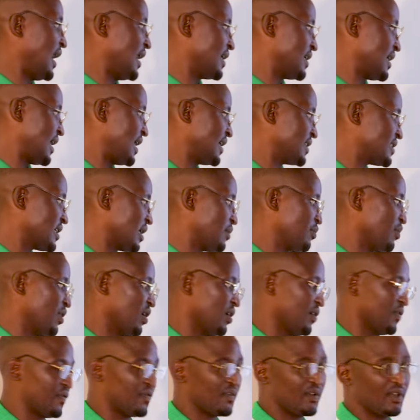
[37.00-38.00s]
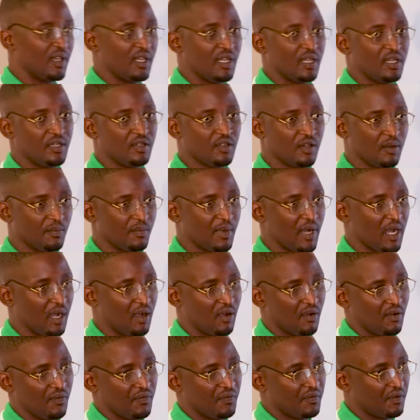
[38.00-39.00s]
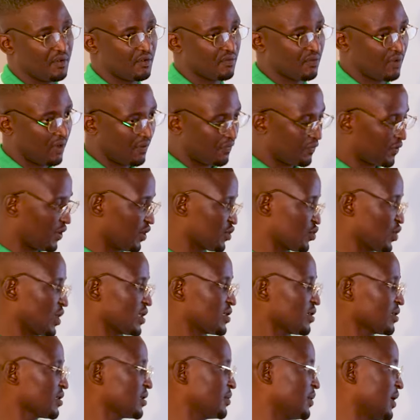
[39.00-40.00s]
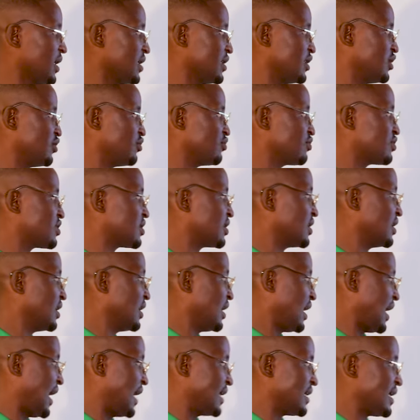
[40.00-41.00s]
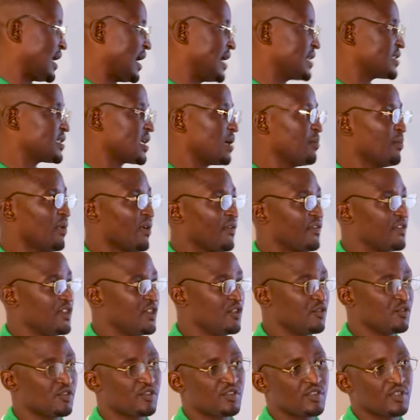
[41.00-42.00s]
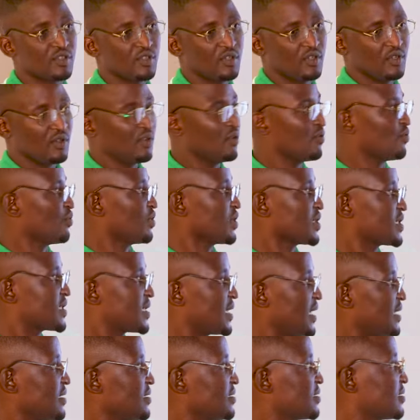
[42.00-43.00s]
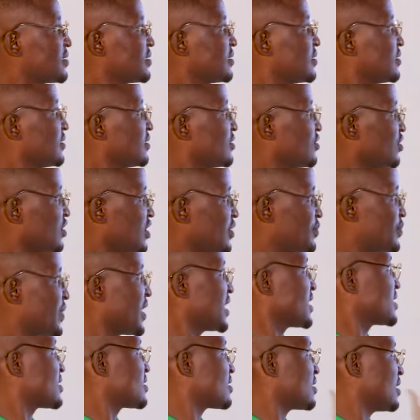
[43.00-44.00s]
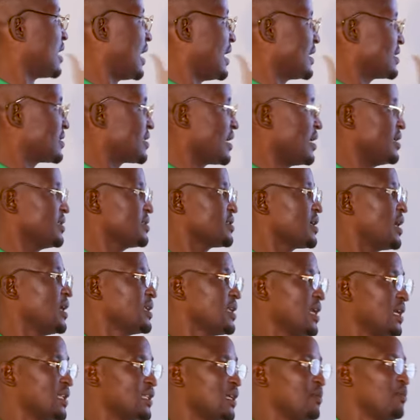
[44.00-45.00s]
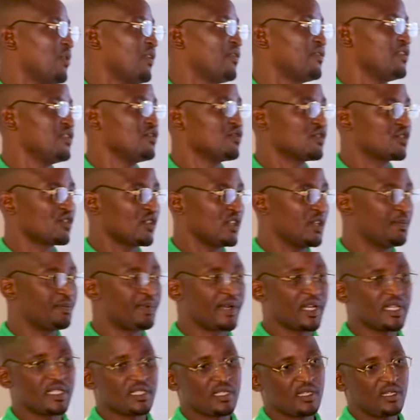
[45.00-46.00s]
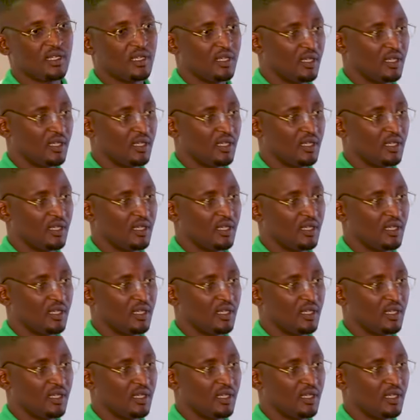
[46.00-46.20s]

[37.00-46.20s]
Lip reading: an item of, a number of. Of course, we are talking about news. An item of news was sent to the press. I sent an item of news to the press